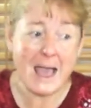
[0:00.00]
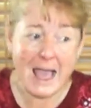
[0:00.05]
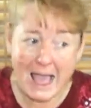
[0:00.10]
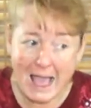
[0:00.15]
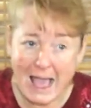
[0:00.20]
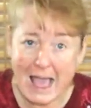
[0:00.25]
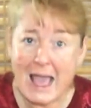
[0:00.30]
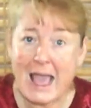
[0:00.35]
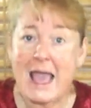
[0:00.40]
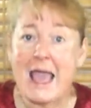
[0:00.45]

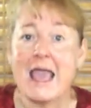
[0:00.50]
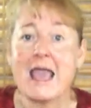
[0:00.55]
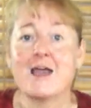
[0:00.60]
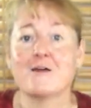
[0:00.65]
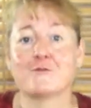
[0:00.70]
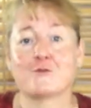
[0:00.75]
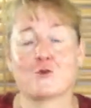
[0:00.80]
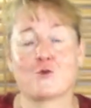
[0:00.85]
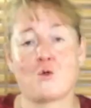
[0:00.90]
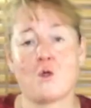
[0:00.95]
I
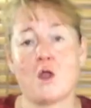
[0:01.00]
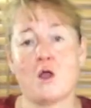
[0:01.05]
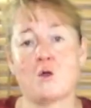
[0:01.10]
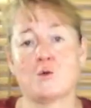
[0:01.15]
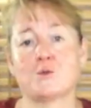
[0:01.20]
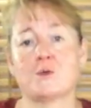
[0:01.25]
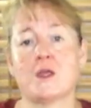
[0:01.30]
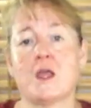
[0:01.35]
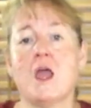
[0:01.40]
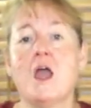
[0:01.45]
have
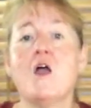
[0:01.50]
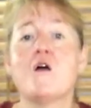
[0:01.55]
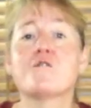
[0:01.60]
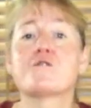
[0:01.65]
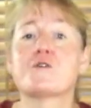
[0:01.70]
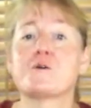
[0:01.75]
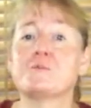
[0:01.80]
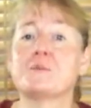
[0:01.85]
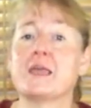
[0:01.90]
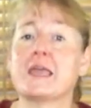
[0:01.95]
grown
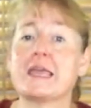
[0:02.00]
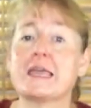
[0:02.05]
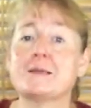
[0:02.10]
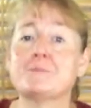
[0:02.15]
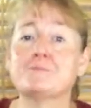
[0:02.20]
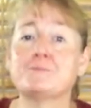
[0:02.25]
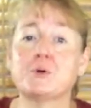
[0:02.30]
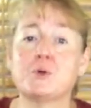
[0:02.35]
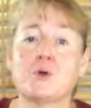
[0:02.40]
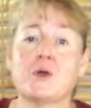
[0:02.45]
from the
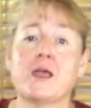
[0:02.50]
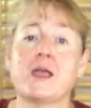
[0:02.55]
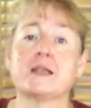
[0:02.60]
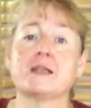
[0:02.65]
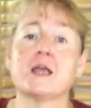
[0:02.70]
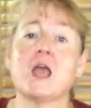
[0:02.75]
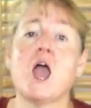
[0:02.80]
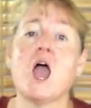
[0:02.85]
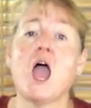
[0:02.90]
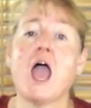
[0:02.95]
input
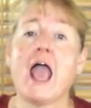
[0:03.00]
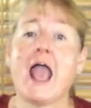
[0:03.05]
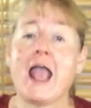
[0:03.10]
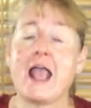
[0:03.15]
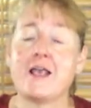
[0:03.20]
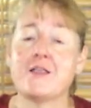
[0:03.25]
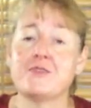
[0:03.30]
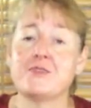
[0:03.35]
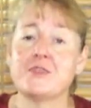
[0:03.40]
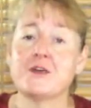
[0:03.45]

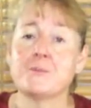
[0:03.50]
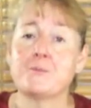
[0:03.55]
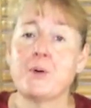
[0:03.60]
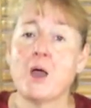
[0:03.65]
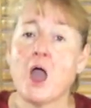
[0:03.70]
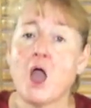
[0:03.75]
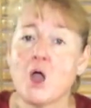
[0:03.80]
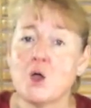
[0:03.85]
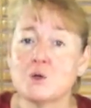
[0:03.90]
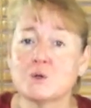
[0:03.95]
and the
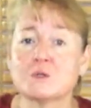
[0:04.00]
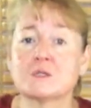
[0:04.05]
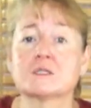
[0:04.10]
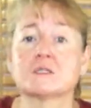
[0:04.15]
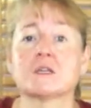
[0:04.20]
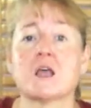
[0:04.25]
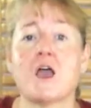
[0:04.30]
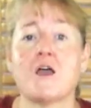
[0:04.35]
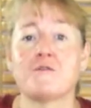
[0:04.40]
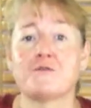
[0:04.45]

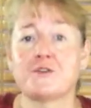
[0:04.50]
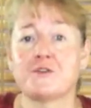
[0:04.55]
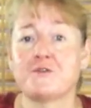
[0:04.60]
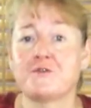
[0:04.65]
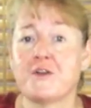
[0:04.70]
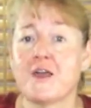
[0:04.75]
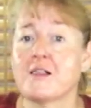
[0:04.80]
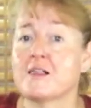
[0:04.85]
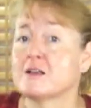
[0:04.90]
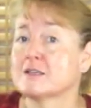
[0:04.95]
posts of the
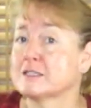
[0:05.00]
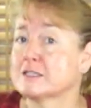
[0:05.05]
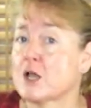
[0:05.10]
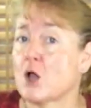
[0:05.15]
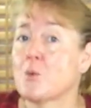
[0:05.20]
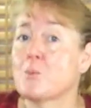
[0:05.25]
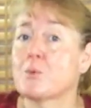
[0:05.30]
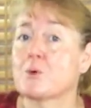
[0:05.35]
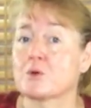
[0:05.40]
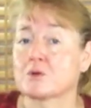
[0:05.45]
fellow
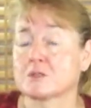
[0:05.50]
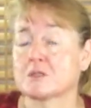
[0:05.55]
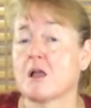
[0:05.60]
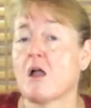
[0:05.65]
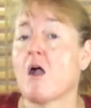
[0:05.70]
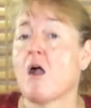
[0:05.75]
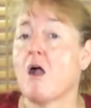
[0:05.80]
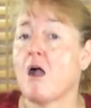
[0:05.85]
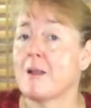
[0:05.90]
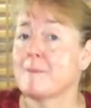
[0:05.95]
soapers
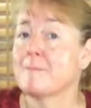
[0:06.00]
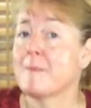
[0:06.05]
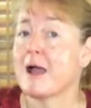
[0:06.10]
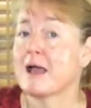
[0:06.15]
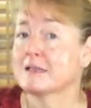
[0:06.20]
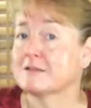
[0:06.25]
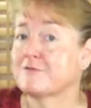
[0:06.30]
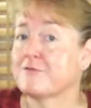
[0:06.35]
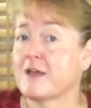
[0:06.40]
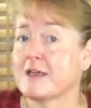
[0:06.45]
on
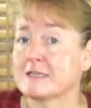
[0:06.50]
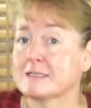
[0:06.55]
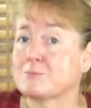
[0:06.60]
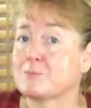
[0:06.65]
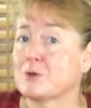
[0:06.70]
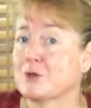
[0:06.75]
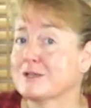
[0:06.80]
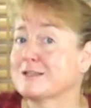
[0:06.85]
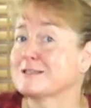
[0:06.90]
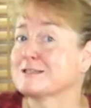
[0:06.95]
my
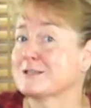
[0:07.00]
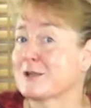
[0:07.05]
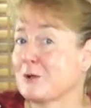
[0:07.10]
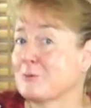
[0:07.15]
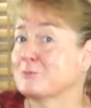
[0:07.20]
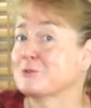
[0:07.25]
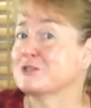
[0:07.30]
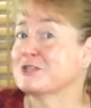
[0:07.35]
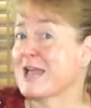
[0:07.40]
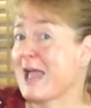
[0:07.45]
Facebook
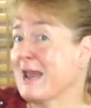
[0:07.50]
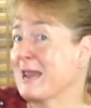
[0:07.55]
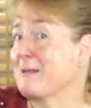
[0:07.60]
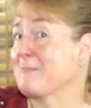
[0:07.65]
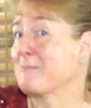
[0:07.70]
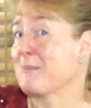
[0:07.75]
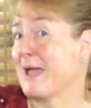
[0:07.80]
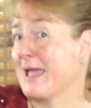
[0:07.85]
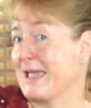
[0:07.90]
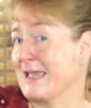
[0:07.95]
soap
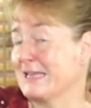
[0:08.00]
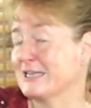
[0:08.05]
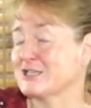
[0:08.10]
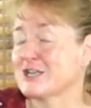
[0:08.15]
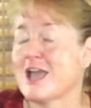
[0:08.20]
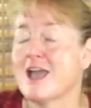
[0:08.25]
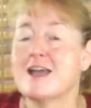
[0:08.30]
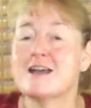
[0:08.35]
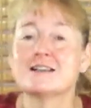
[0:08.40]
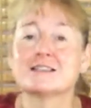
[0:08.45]
chatting
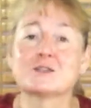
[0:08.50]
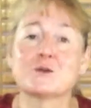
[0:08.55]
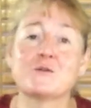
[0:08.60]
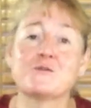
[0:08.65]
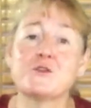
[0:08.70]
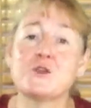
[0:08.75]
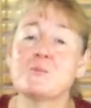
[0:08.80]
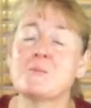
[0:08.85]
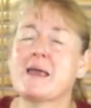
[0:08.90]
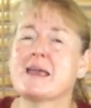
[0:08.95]
page. So
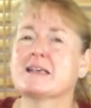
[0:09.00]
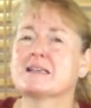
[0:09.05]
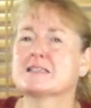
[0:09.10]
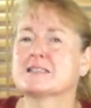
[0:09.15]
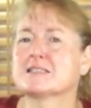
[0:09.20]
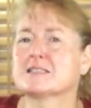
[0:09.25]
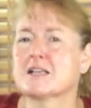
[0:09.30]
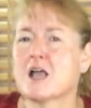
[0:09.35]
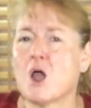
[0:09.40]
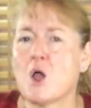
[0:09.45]
if you make
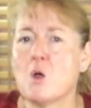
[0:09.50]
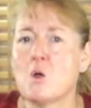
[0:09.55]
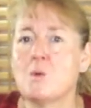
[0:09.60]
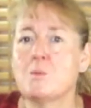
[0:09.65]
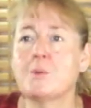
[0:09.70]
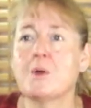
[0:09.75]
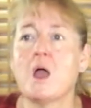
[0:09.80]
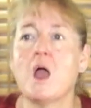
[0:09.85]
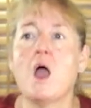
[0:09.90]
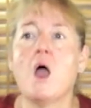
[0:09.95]

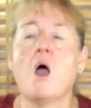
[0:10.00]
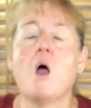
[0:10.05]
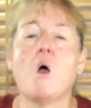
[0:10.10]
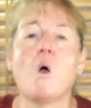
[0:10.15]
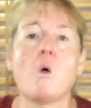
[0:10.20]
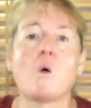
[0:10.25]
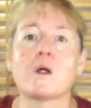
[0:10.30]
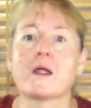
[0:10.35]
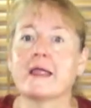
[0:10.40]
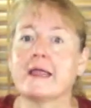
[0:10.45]
soap
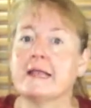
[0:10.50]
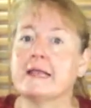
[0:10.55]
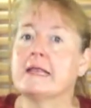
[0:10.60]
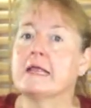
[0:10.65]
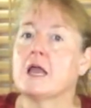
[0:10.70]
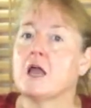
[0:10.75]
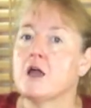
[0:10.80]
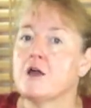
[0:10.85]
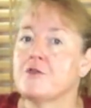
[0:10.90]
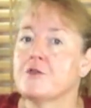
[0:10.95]
or
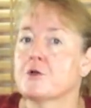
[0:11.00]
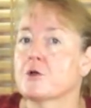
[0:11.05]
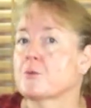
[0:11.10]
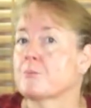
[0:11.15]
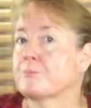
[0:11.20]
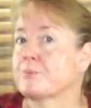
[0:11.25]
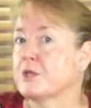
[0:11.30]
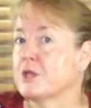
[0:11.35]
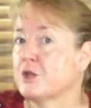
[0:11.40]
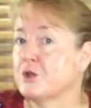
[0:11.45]
any other
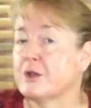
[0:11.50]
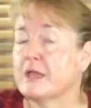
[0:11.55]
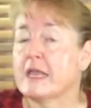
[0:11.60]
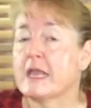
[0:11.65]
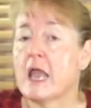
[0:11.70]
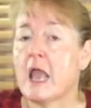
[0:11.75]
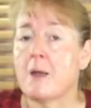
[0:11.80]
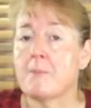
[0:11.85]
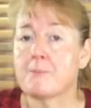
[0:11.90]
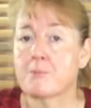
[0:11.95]

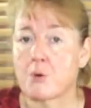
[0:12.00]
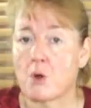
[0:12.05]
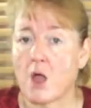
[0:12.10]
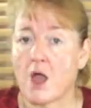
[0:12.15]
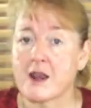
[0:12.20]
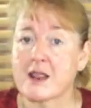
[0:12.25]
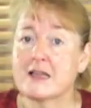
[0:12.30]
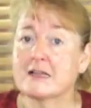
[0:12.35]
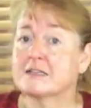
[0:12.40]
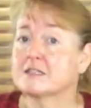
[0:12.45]
beauty
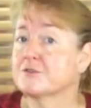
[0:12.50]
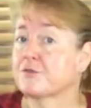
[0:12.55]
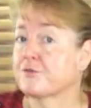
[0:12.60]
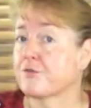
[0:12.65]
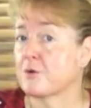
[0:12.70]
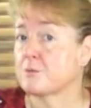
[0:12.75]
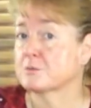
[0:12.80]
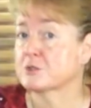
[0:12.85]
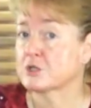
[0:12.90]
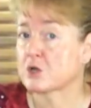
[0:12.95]
product
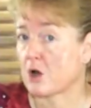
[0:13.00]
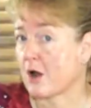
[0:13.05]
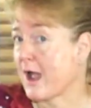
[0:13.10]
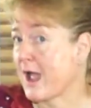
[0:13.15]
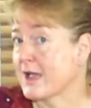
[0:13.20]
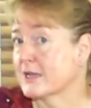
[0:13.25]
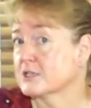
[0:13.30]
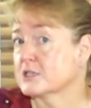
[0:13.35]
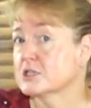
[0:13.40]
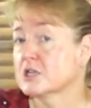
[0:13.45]
from
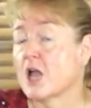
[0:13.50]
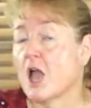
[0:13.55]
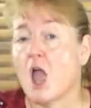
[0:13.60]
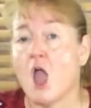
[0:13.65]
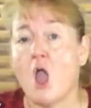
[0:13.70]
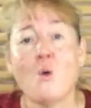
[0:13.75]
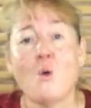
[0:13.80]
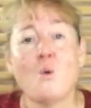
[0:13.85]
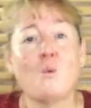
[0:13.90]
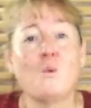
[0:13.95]
scratch,
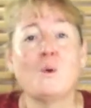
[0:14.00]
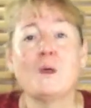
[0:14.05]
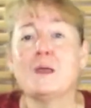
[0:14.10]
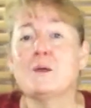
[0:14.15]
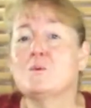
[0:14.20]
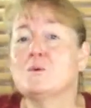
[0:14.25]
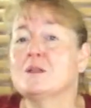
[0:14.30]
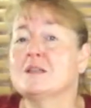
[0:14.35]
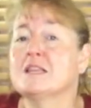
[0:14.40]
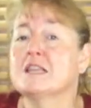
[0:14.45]
we
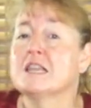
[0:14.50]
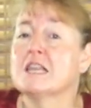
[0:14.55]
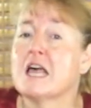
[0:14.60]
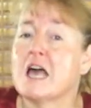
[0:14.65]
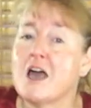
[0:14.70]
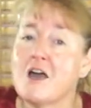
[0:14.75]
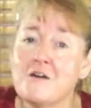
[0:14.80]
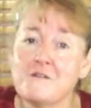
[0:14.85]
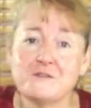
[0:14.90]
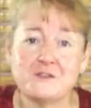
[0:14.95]
would
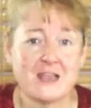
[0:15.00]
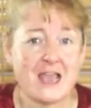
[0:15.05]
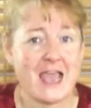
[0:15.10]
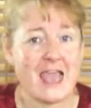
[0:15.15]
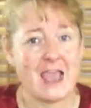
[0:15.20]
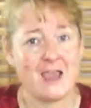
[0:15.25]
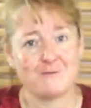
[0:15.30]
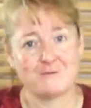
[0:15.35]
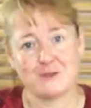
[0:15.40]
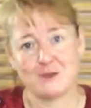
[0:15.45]
love to
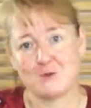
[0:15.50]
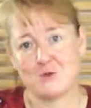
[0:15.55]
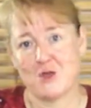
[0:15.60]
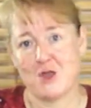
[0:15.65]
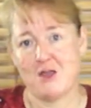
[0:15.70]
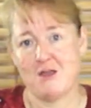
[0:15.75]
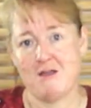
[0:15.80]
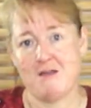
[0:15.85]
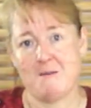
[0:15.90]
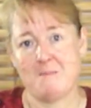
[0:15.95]
have you
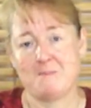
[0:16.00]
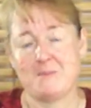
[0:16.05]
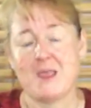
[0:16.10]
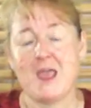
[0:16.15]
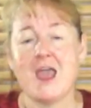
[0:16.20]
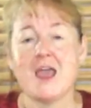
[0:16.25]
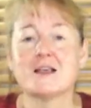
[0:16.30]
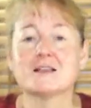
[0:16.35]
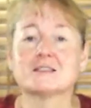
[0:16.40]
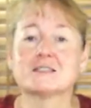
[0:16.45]
come.
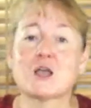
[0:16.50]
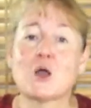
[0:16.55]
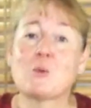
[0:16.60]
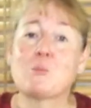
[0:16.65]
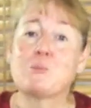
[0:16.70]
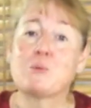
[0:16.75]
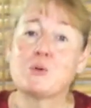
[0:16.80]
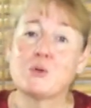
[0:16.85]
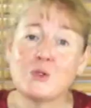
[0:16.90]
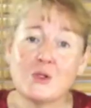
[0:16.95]
So
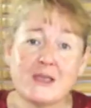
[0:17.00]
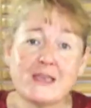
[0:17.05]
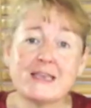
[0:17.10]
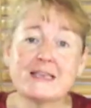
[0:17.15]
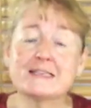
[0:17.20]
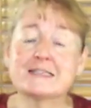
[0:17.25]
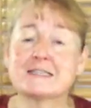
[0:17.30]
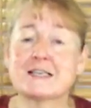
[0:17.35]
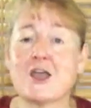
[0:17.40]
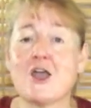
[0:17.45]

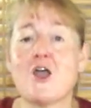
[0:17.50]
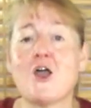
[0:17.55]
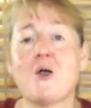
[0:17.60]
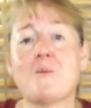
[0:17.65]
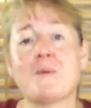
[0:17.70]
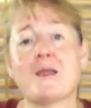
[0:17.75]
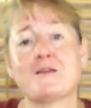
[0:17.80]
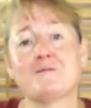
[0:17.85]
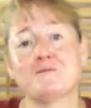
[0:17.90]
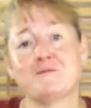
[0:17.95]
please
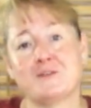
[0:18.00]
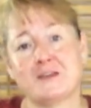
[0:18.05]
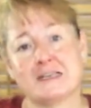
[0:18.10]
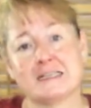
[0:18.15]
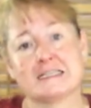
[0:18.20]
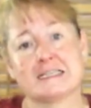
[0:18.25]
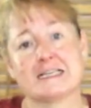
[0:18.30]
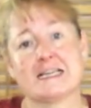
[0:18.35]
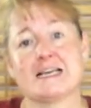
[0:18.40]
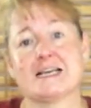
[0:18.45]
come and
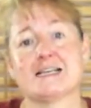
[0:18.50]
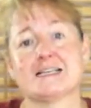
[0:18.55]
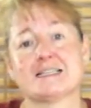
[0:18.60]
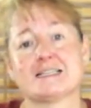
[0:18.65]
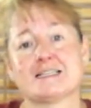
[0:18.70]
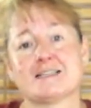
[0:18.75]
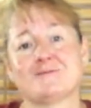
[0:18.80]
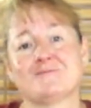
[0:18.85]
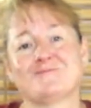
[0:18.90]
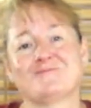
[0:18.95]
visit
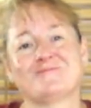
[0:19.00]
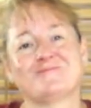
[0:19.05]
us.